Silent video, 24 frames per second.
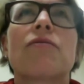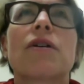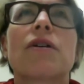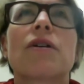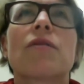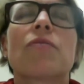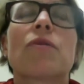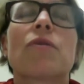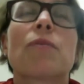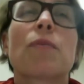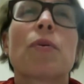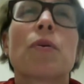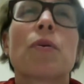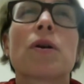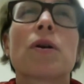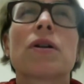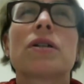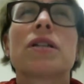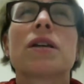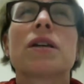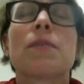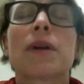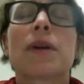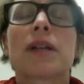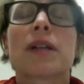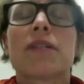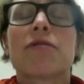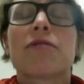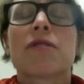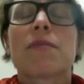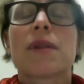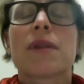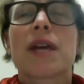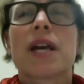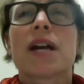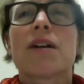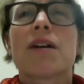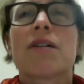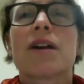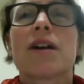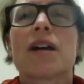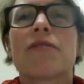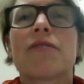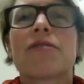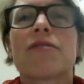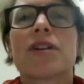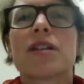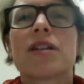report typically from the
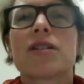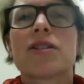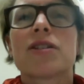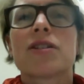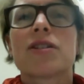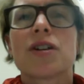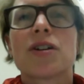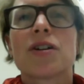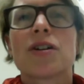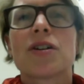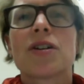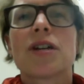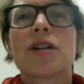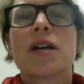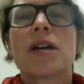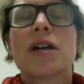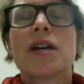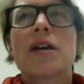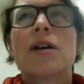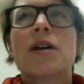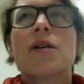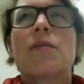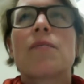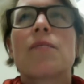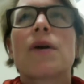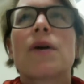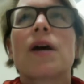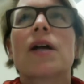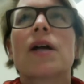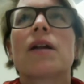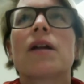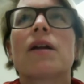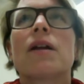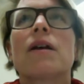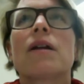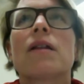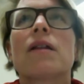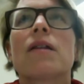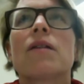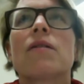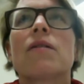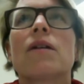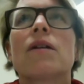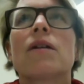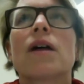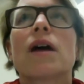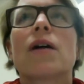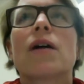area of concern, but
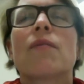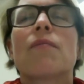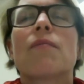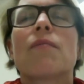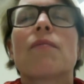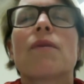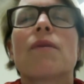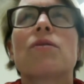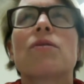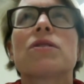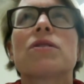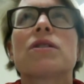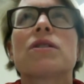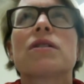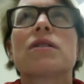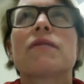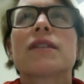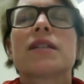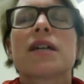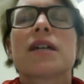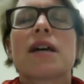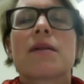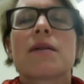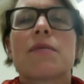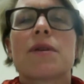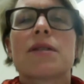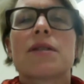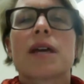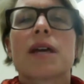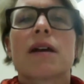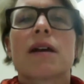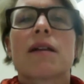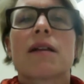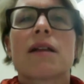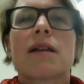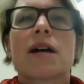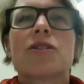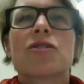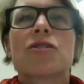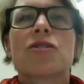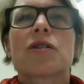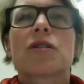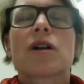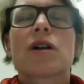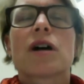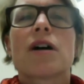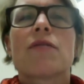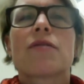most of the time the
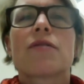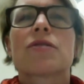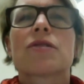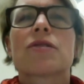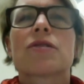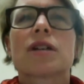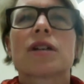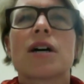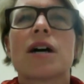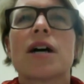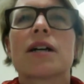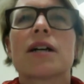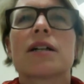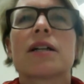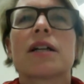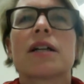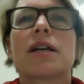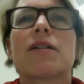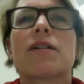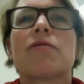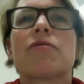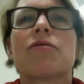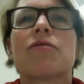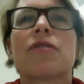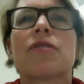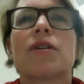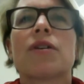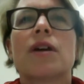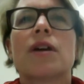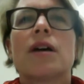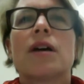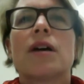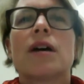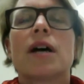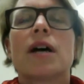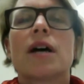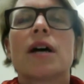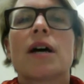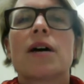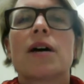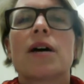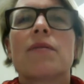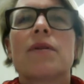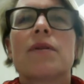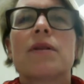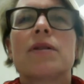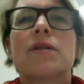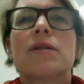psychological covers cognitive,
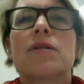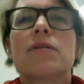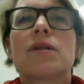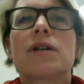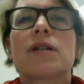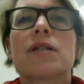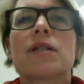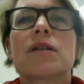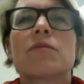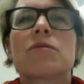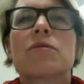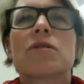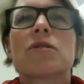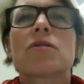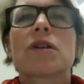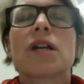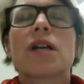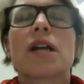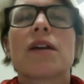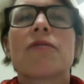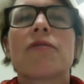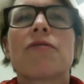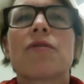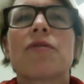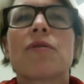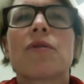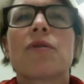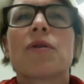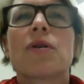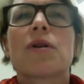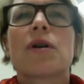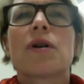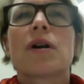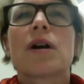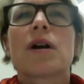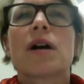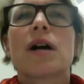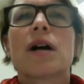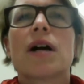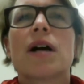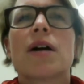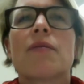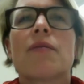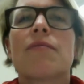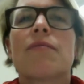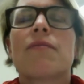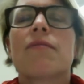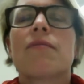doing some screening for
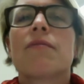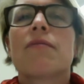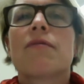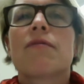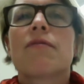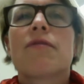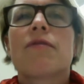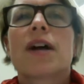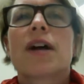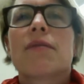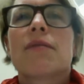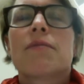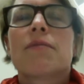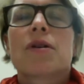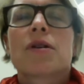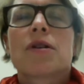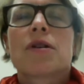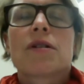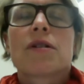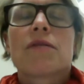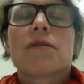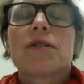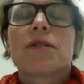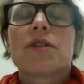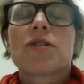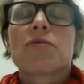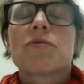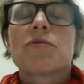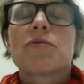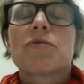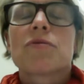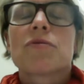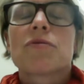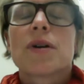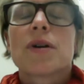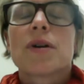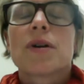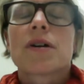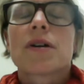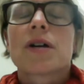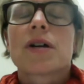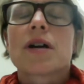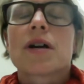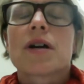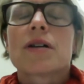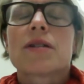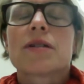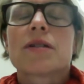fine motor and visual
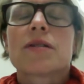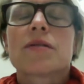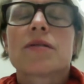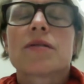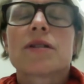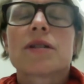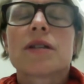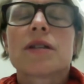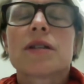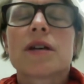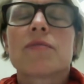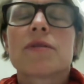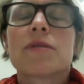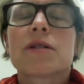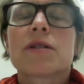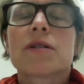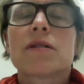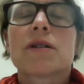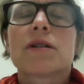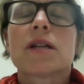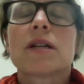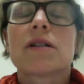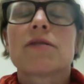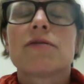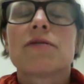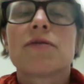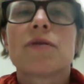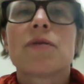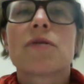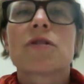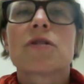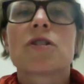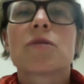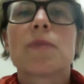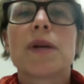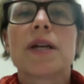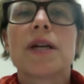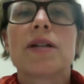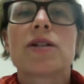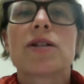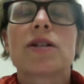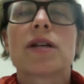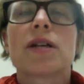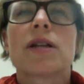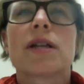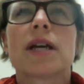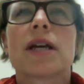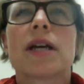motor, and also some screenings for
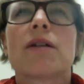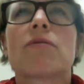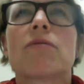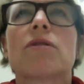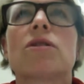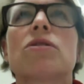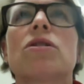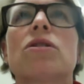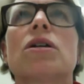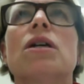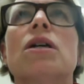speech and language.